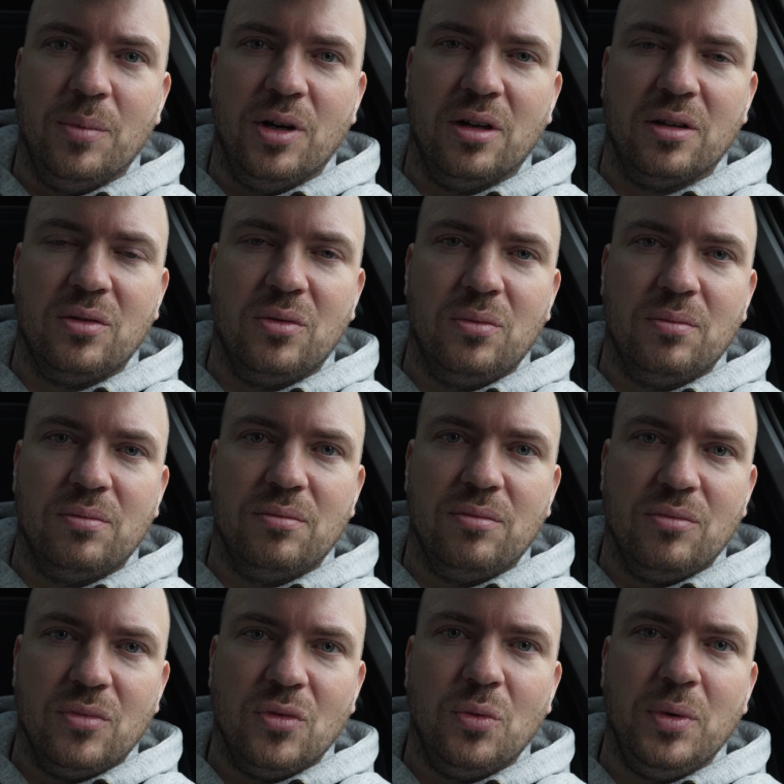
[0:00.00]
But
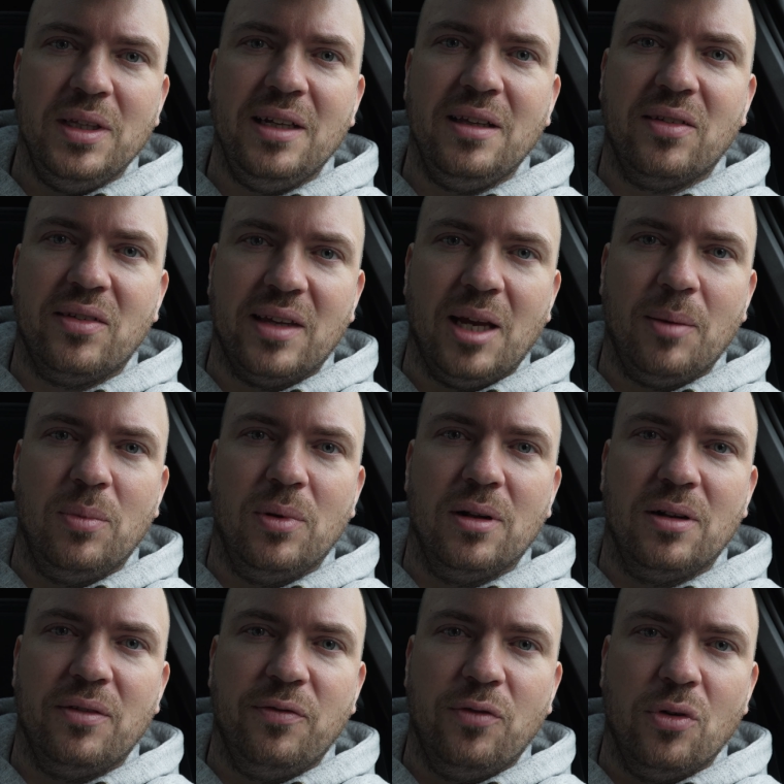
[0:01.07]
we need a
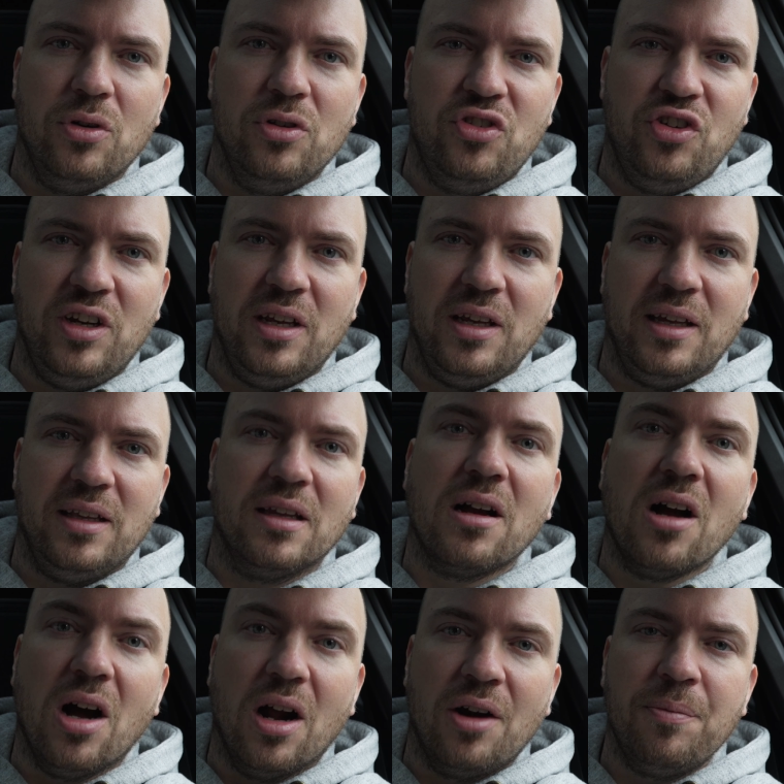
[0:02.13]
stable 4G in the
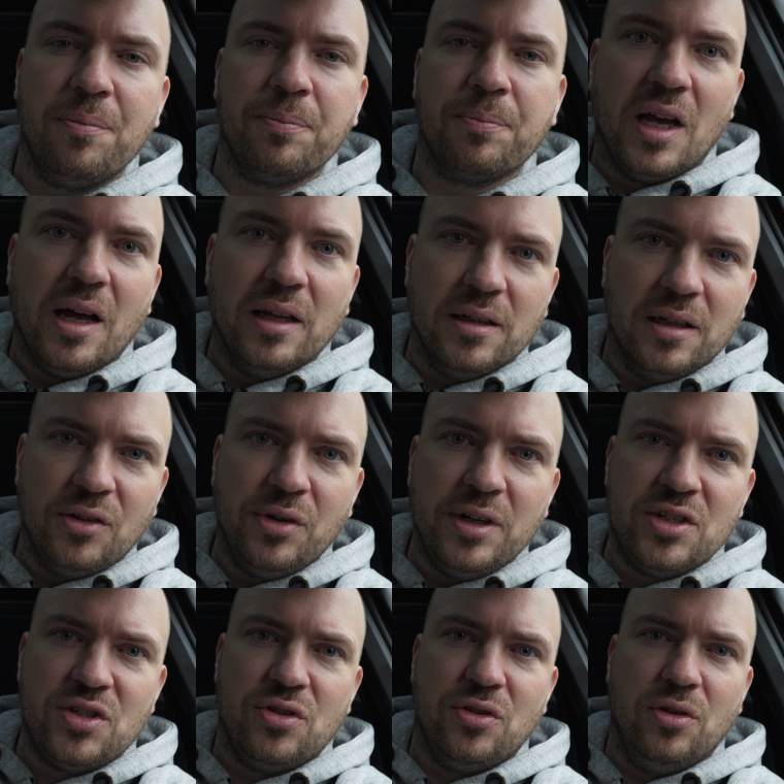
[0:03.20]
car another
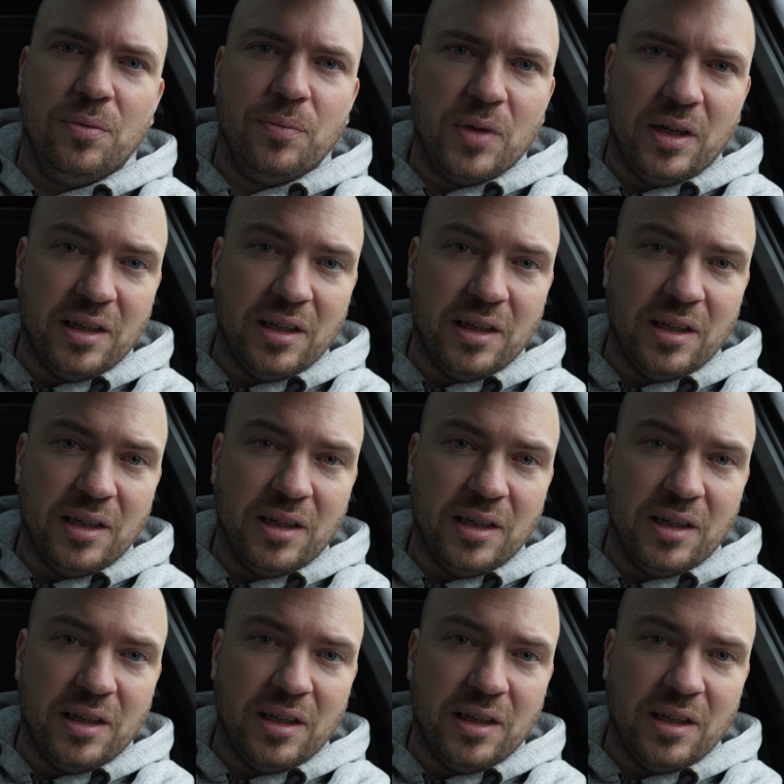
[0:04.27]
issue,